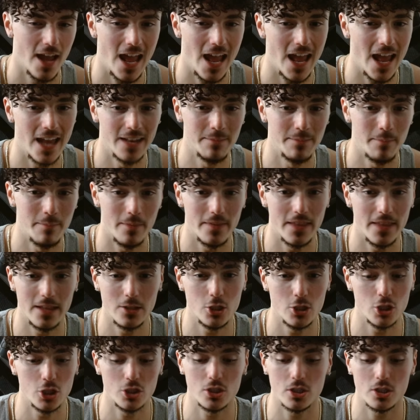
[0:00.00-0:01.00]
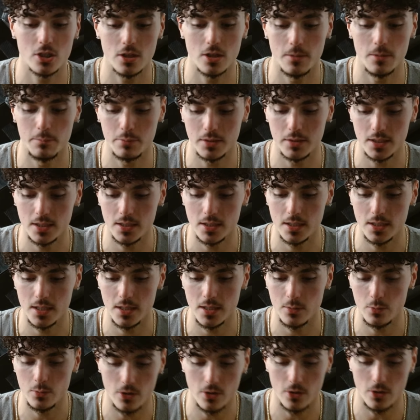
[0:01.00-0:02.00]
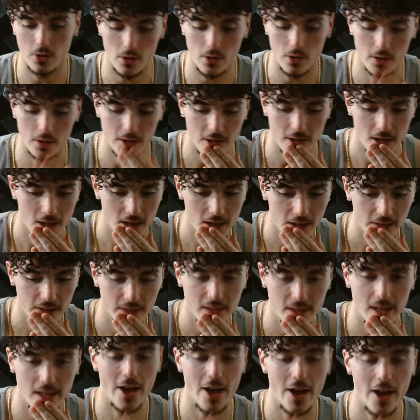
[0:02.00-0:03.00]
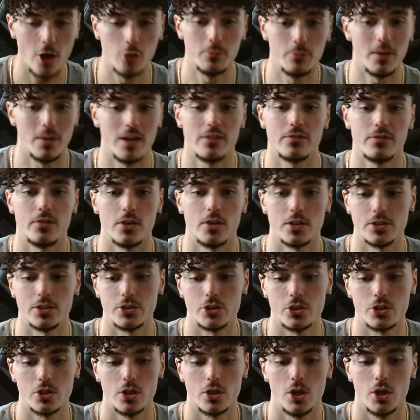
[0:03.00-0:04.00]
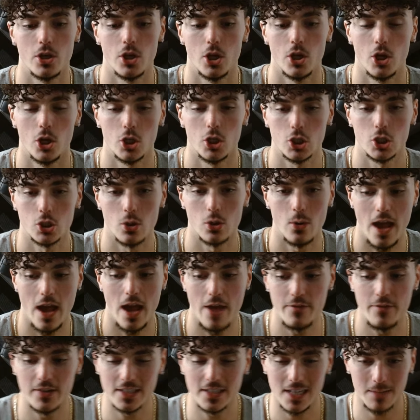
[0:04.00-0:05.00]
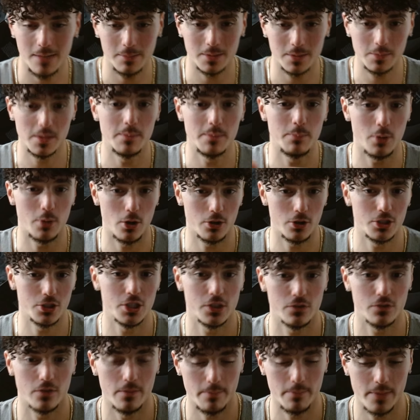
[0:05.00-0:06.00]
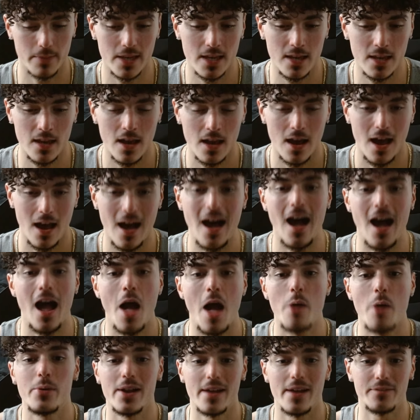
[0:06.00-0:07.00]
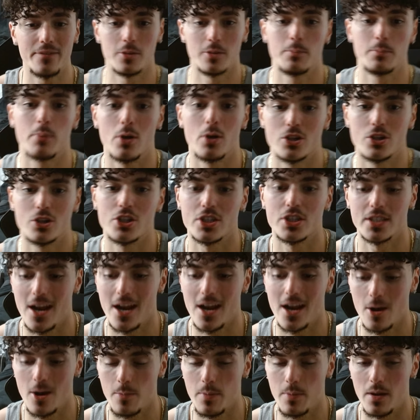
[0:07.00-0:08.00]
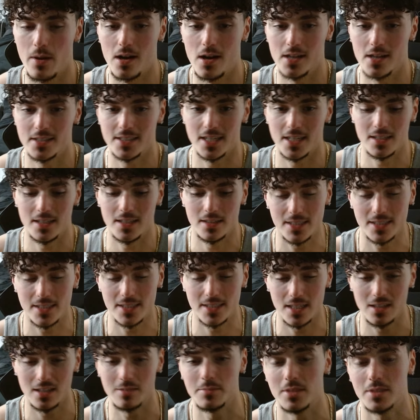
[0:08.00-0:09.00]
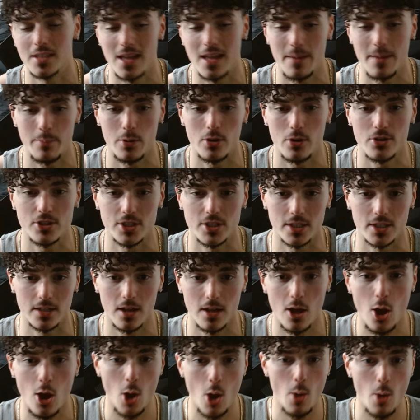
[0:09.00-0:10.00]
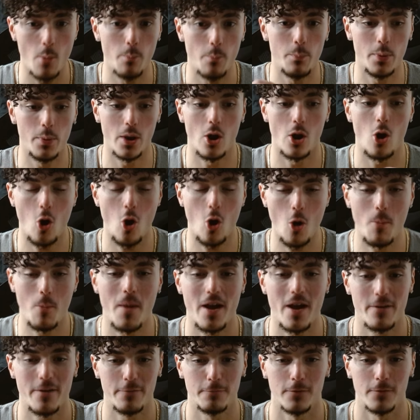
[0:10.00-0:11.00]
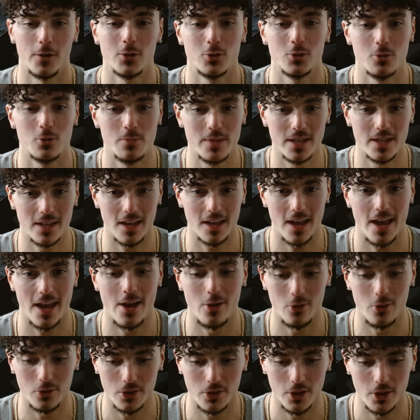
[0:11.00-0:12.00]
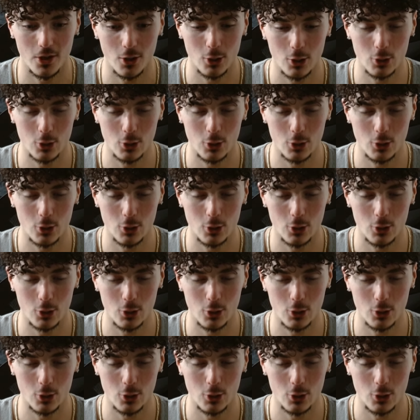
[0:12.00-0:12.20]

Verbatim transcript: And they just completely what do you call it? They held my funds. So every time somebody purchased from me, I would have to purchase the AirPods and then send them to that person. But all my funds were being held.